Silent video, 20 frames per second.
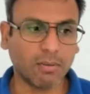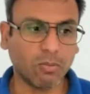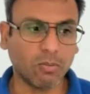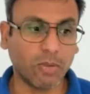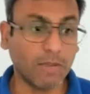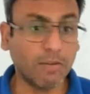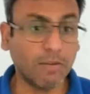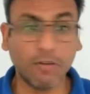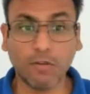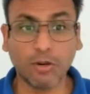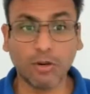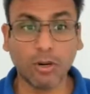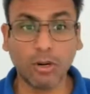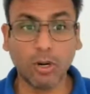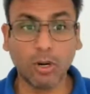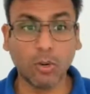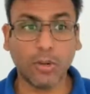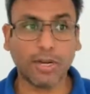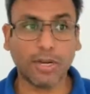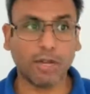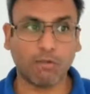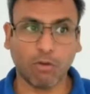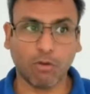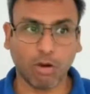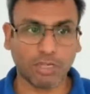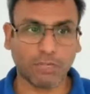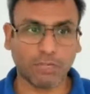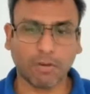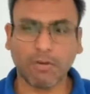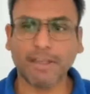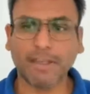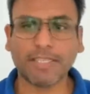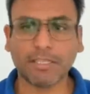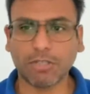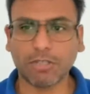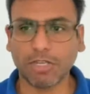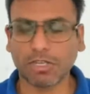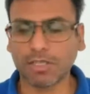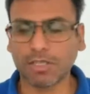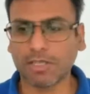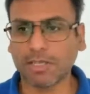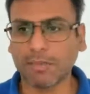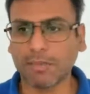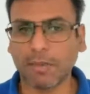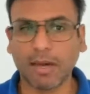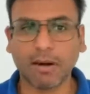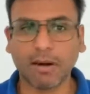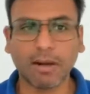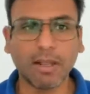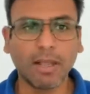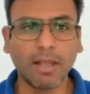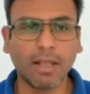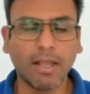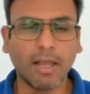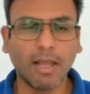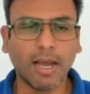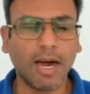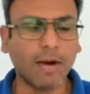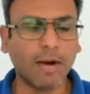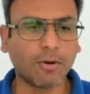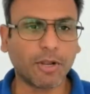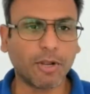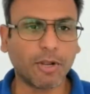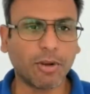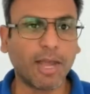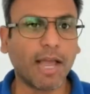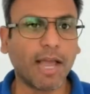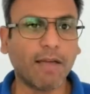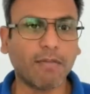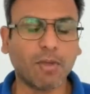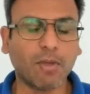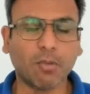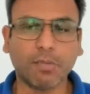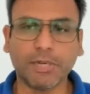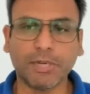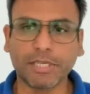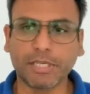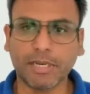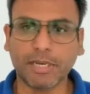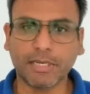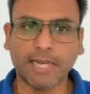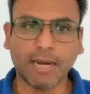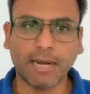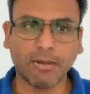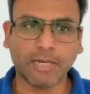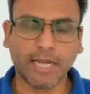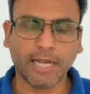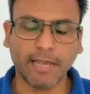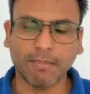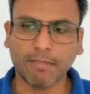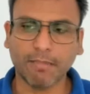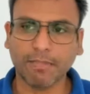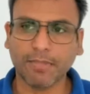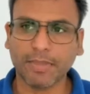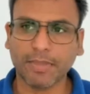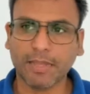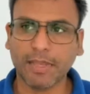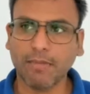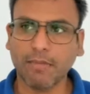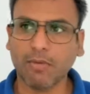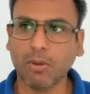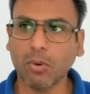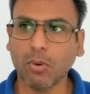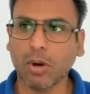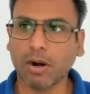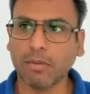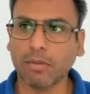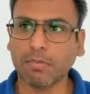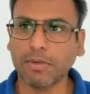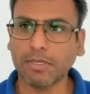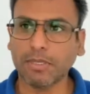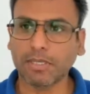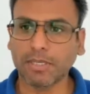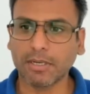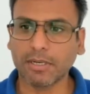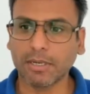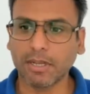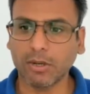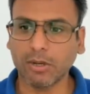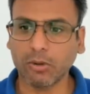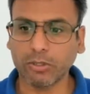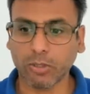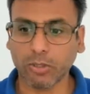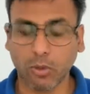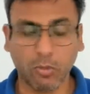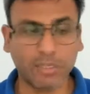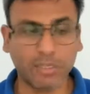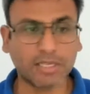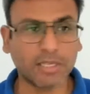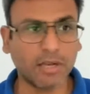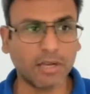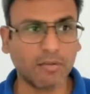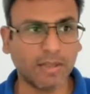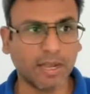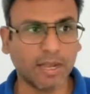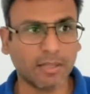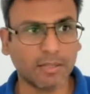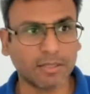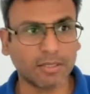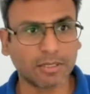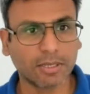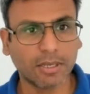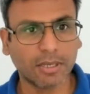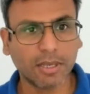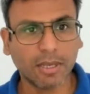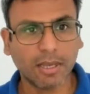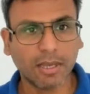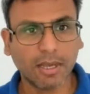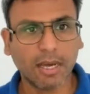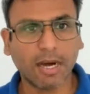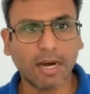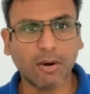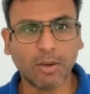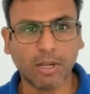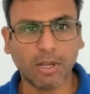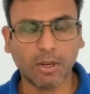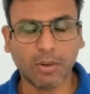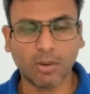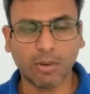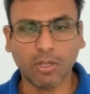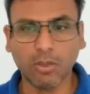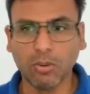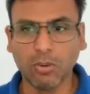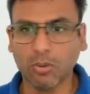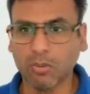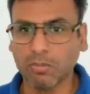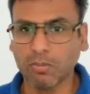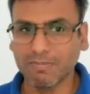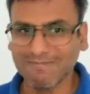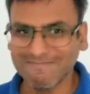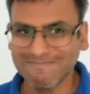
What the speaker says: Even if you don't do it, if you've got some great suggestions about how to have your personal downtime, if you are a person who's always serving others, how do you